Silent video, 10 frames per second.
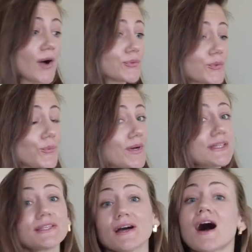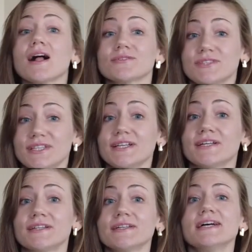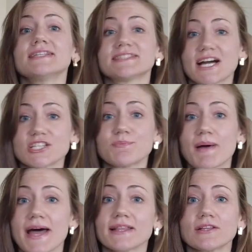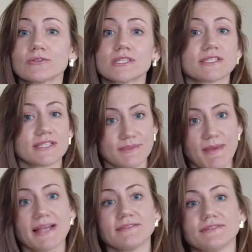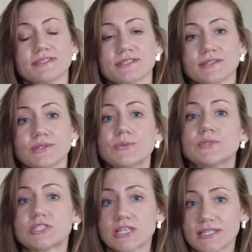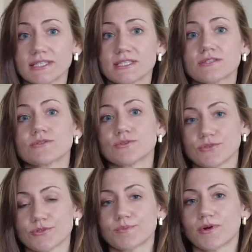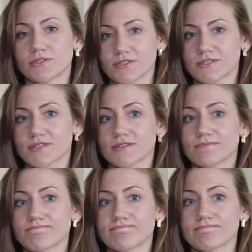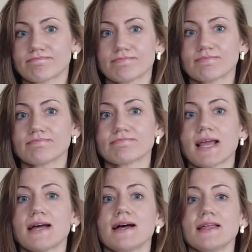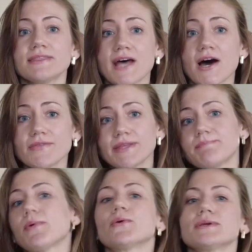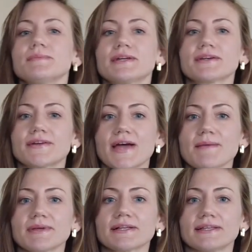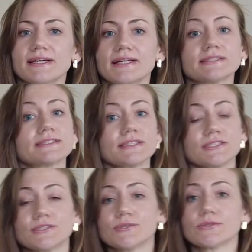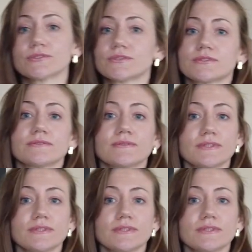After 1.5 years, such pan loses its benefits, which leads to new purchases. Now the polymer ceramic layers is used